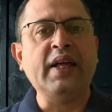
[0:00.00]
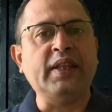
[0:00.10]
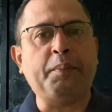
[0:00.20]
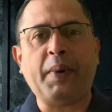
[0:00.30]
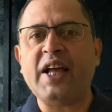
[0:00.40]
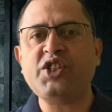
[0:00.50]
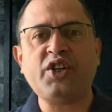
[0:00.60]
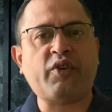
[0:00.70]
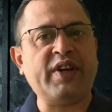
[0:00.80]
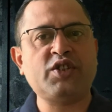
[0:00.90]
The
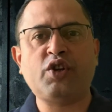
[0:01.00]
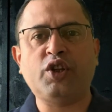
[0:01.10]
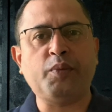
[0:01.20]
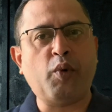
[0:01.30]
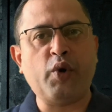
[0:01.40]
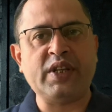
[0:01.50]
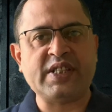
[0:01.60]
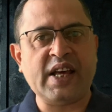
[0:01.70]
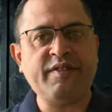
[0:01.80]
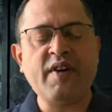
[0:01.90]
planchette rests on the board
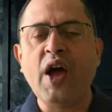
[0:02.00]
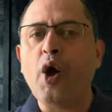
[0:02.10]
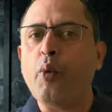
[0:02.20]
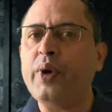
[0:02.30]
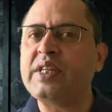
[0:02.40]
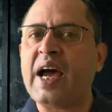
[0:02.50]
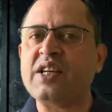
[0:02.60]
itself, which has